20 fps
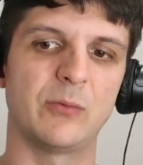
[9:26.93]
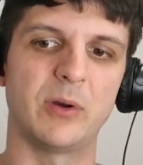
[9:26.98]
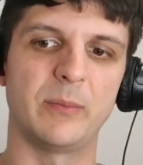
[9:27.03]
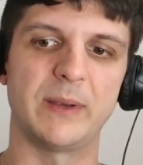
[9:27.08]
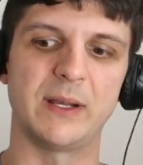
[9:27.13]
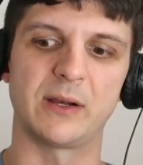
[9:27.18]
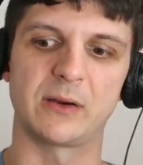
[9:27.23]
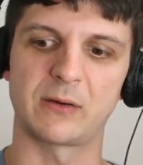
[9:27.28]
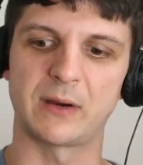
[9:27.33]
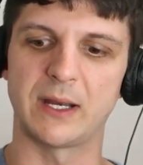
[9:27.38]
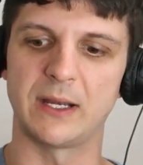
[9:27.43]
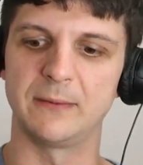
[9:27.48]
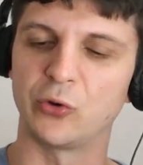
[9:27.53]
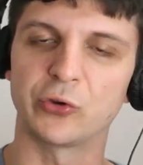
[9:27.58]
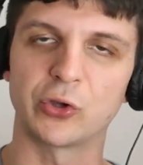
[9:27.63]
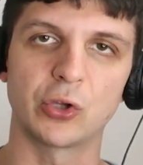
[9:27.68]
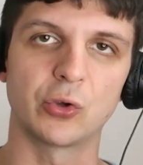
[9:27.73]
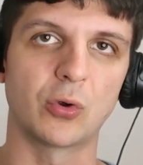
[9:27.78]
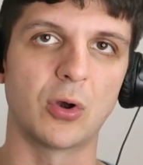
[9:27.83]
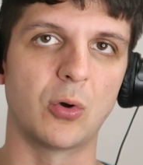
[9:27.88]
What made it great?
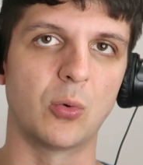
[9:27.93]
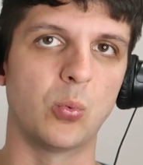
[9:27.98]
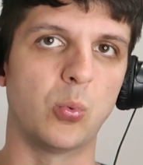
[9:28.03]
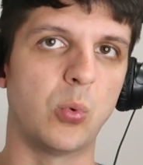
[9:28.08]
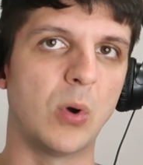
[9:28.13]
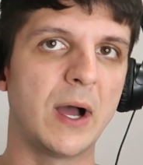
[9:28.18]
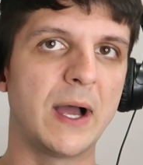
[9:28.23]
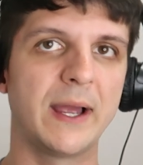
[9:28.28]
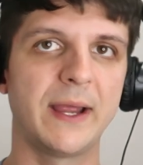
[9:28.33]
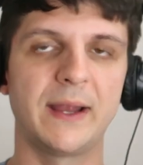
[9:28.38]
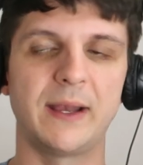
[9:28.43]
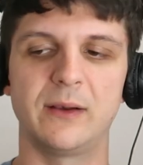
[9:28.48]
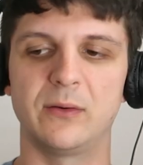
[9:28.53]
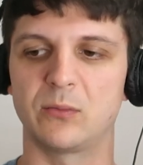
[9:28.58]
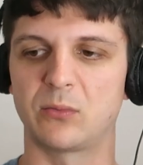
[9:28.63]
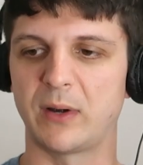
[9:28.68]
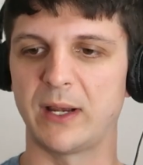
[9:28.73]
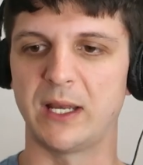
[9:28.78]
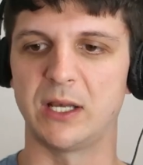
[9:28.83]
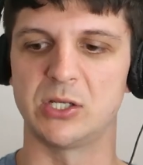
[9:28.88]
There's a wide
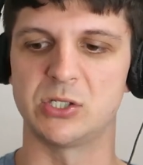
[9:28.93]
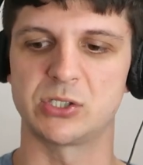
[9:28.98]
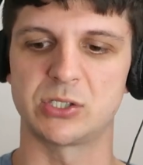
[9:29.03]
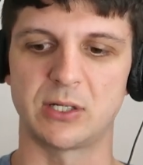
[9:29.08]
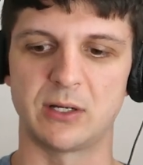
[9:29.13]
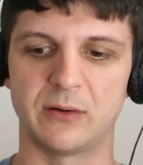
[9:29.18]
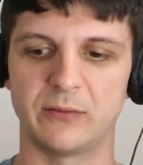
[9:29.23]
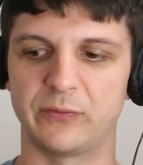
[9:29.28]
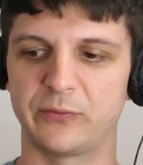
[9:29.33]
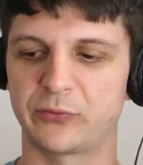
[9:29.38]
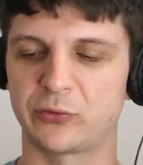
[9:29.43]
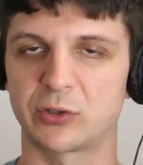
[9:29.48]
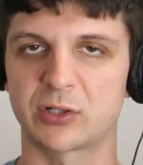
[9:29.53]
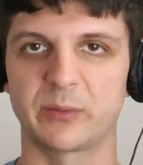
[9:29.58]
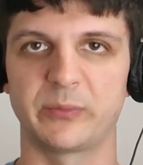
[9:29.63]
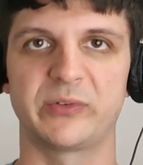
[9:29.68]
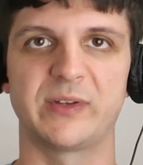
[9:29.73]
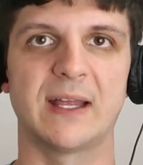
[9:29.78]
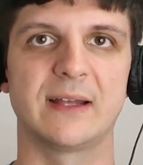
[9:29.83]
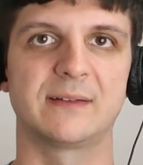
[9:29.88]
range of
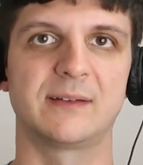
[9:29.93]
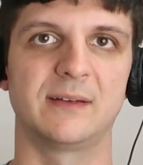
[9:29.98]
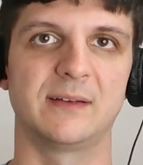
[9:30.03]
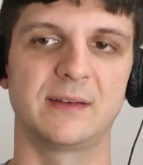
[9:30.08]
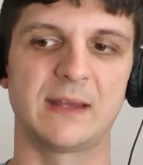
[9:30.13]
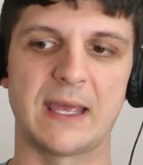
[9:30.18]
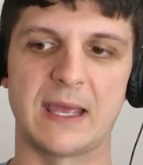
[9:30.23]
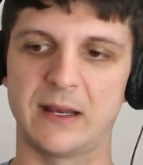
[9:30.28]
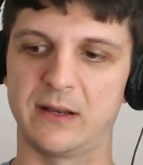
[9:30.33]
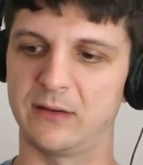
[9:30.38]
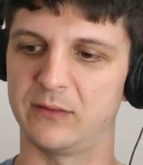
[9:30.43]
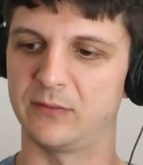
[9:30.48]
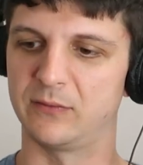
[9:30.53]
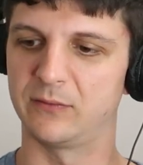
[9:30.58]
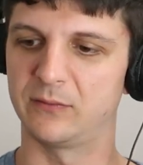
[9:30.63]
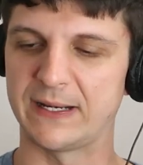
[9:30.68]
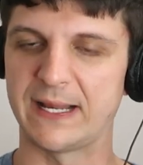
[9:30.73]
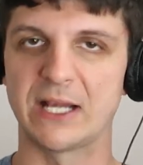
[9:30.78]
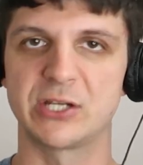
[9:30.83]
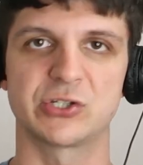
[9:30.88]
circumstances and
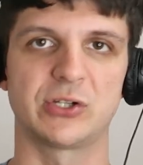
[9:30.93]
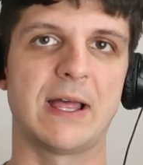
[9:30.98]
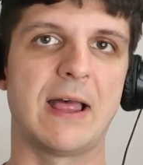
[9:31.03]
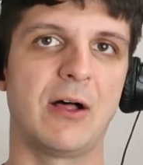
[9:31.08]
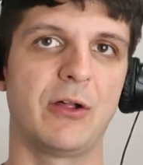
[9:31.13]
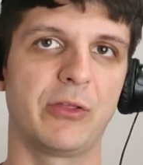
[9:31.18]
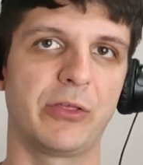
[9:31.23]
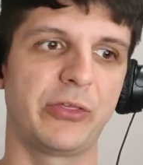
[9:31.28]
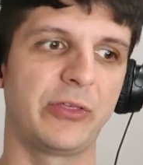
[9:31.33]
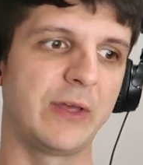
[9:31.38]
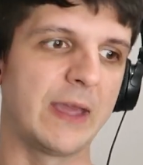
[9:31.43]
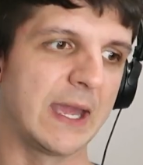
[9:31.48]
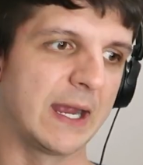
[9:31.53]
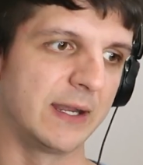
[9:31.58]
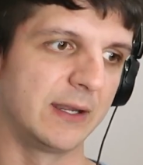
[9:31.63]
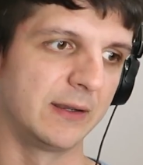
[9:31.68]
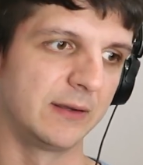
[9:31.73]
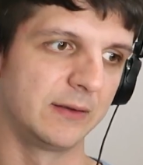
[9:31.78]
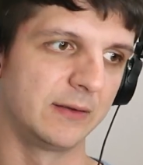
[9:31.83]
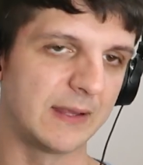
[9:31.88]
financial health
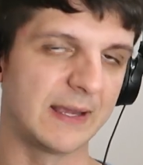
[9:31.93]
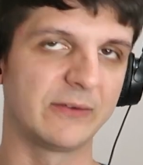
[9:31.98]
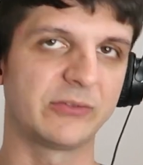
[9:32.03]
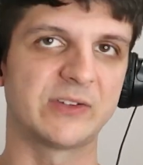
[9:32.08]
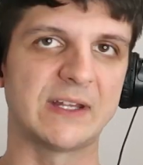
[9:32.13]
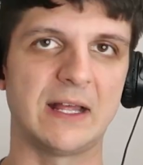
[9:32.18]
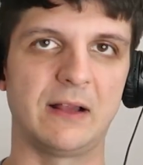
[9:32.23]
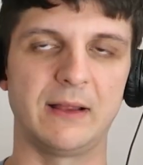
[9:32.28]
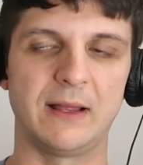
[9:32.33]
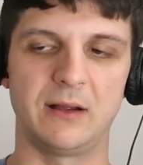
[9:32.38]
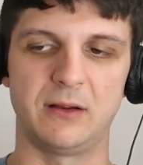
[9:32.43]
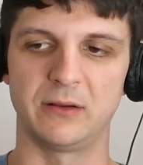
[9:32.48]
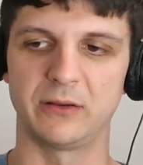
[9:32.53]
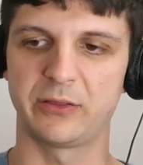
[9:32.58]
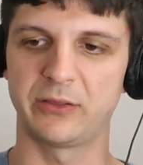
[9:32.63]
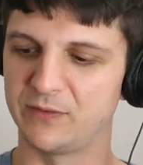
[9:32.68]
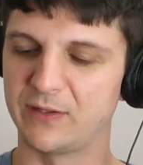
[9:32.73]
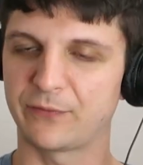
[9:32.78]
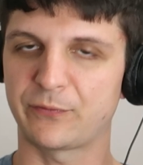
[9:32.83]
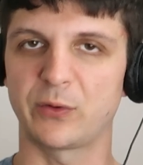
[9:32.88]
and lifestyle
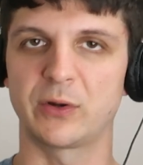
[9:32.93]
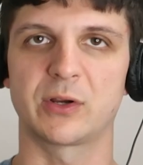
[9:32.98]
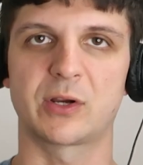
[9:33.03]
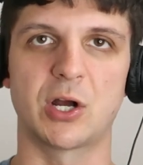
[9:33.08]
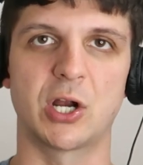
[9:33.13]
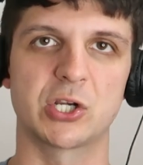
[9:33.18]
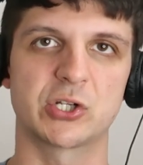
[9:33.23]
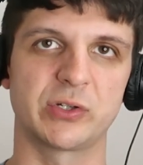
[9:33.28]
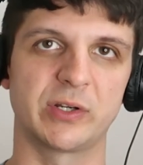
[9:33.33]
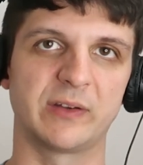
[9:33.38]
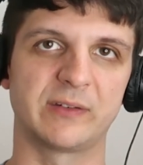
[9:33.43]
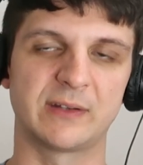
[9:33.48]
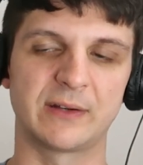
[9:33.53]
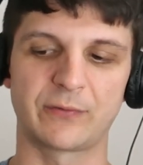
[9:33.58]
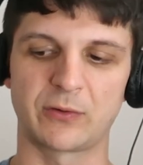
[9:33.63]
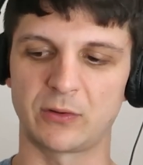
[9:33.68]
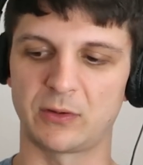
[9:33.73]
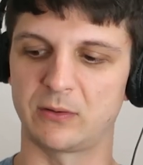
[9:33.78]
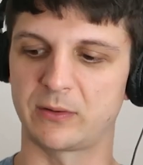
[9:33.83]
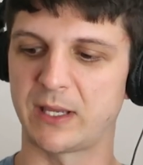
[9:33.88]
health, different countries,
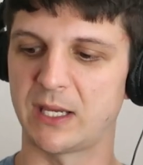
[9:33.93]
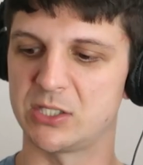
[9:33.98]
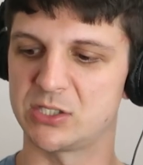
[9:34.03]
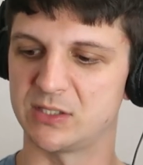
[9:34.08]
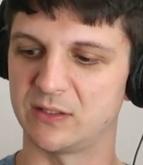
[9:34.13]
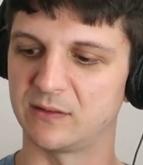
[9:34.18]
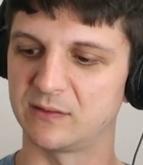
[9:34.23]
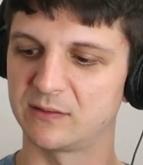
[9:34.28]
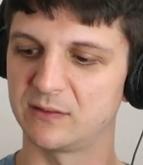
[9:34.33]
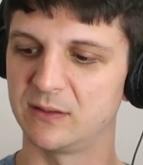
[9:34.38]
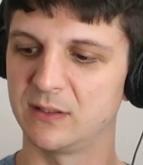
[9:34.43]
different locations.